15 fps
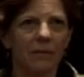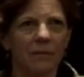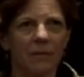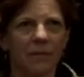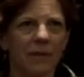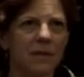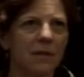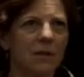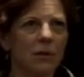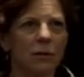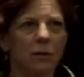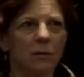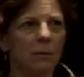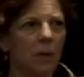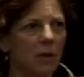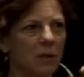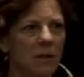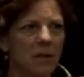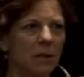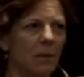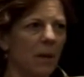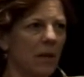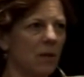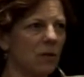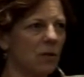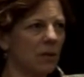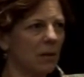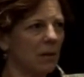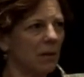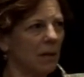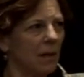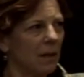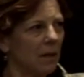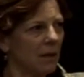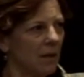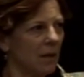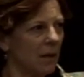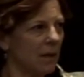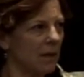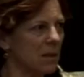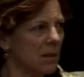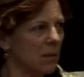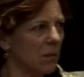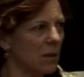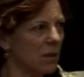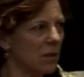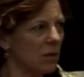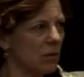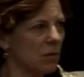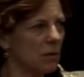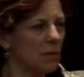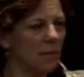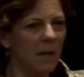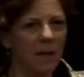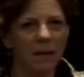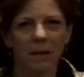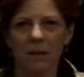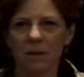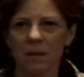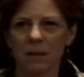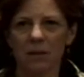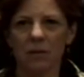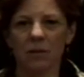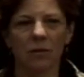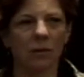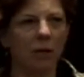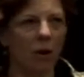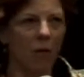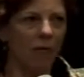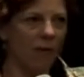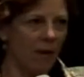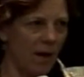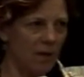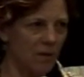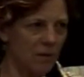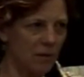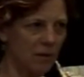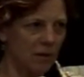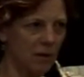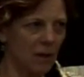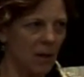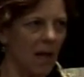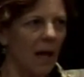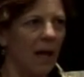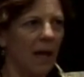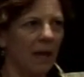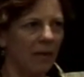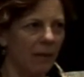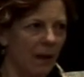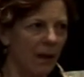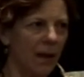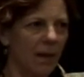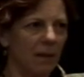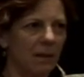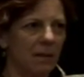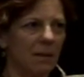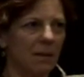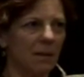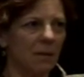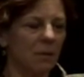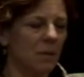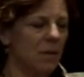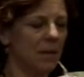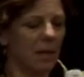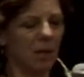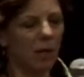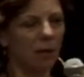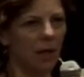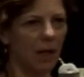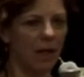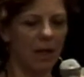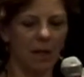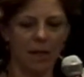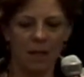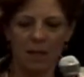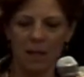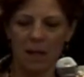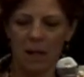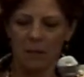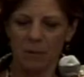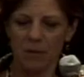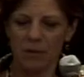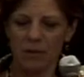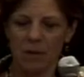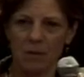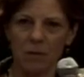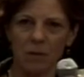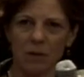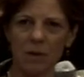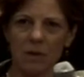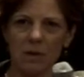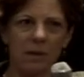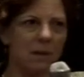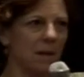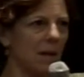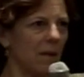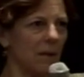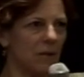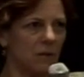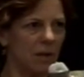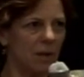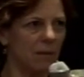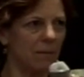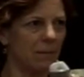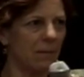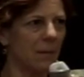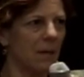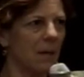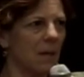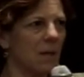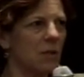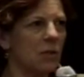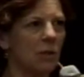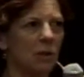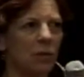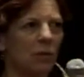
physical participation in the things that we do to make things easier and go faster. And then we say, okay, and how much time do I need at the gym? So